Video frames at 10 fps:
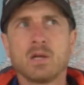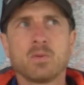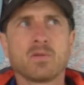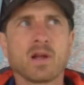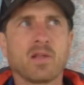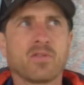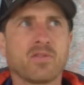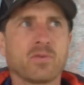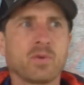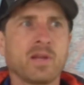We've got
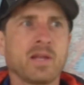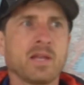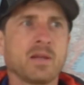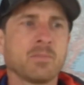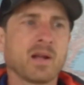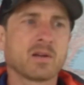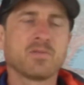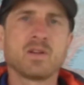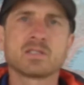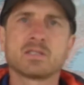three
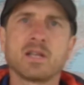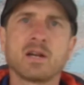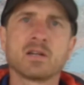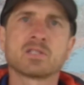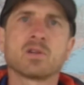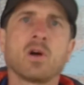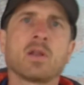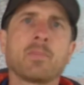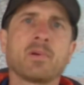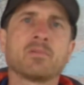microfits that are
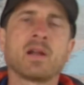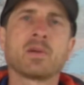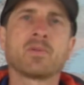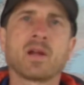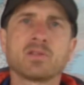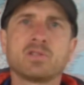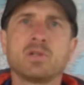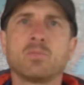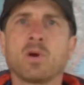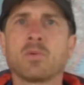installed up and running. We've got
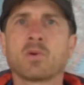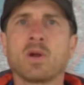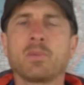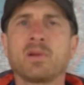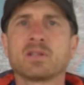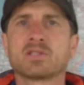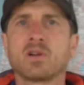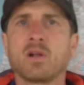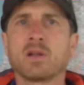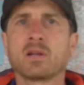two more we're going to be
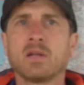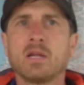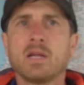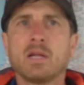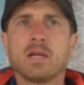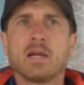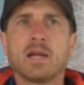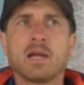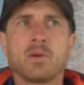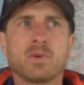installing.
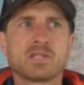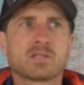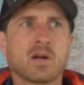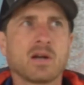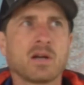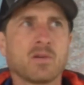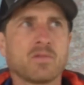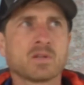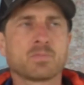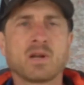And we started our
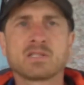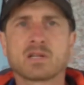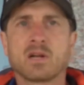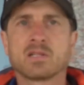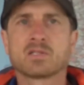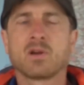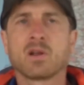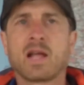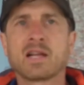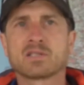first project got
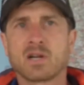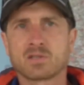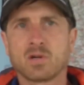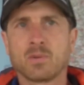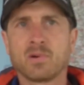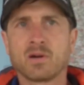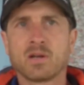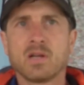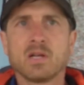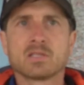installed last October.
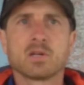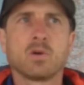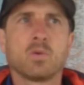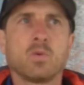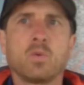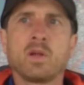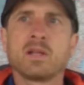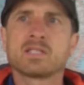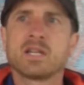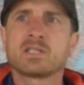So we
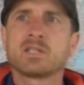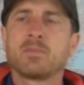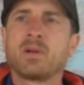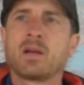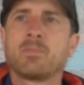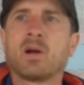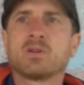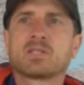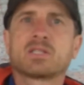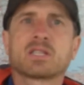essentially have been
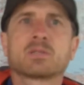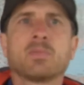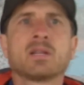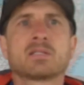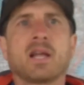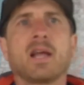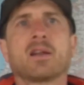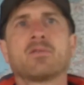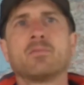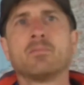about six months ahead
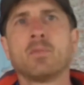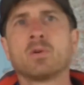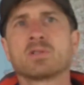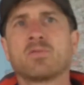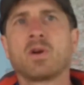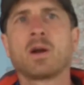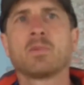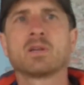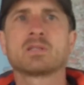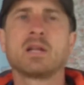of most
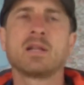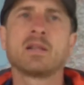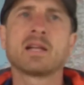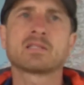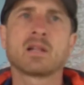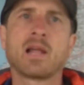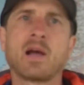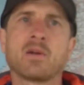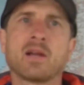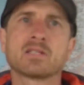farmers and that's
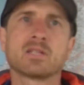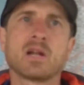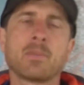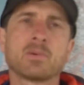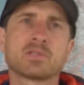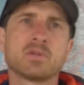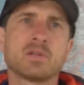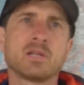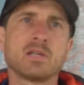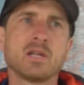allowed us an
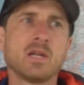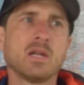opportunity